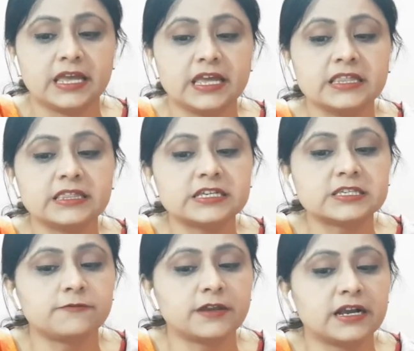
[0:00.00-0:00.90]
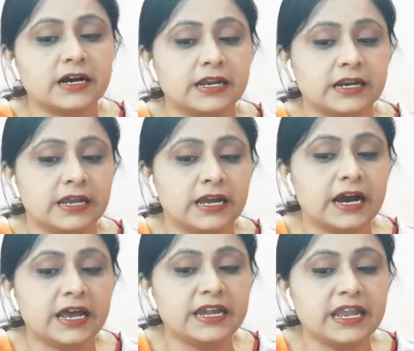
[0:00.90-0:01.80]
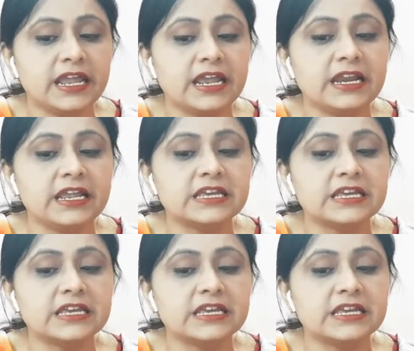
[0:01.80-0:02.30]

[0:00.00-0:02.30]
In this figure, a nail